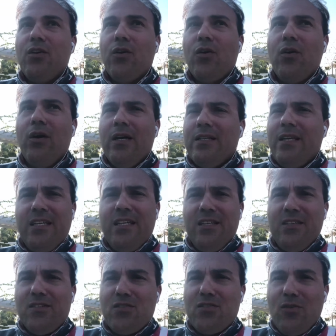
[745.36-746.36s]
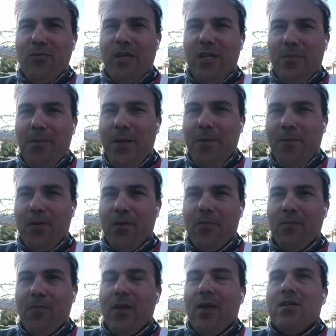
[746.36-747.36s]
You know, they killed so many
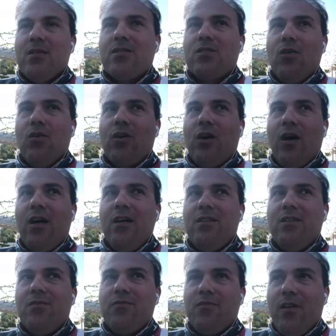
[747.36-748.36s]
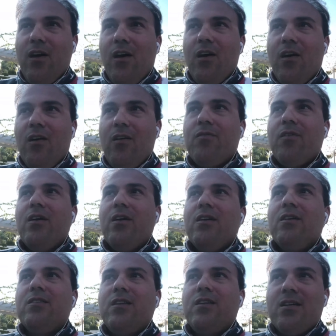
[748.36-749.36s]
people. So God of love
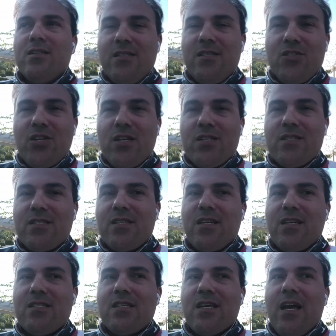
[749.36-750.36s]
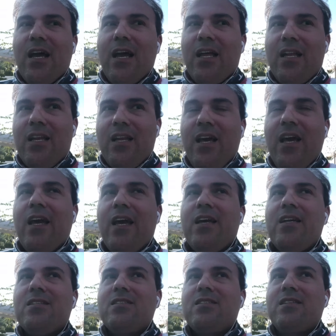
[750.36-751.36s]
does the justice, and
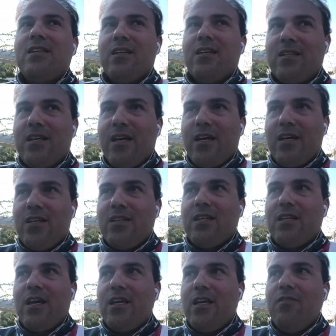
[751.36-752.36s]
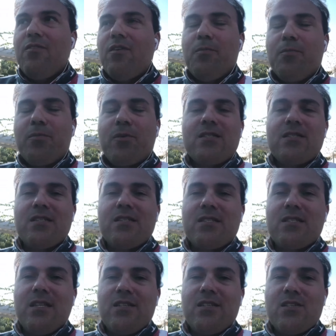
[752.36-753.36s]
He ends the evil
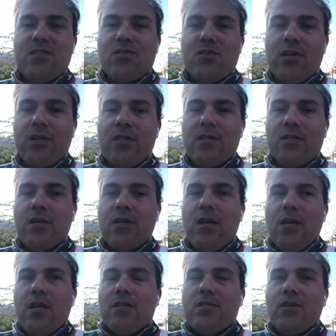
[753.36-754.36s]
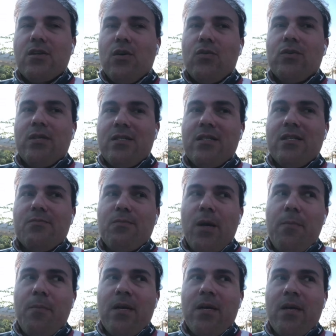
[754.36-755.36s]
process that they started. So this
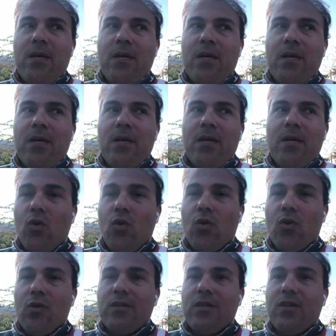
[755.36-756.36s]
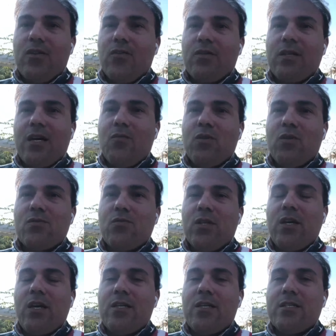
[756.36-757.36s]
is my message for the world. You know, that
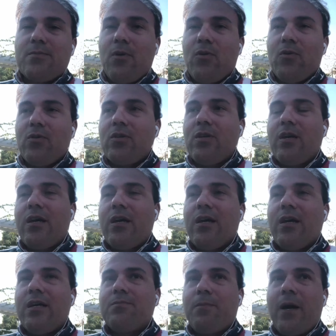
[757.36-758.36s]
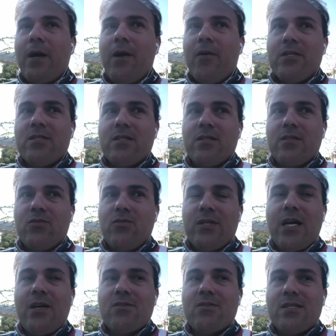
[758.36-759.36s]
was what I spoke at Paris
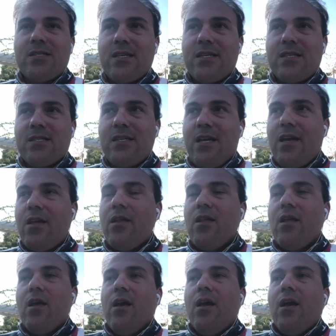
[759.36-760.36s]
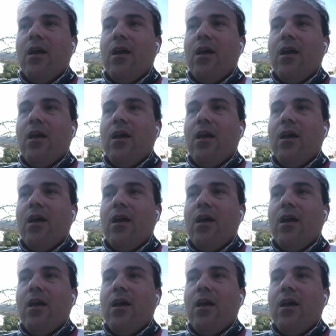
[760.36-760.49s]
2016.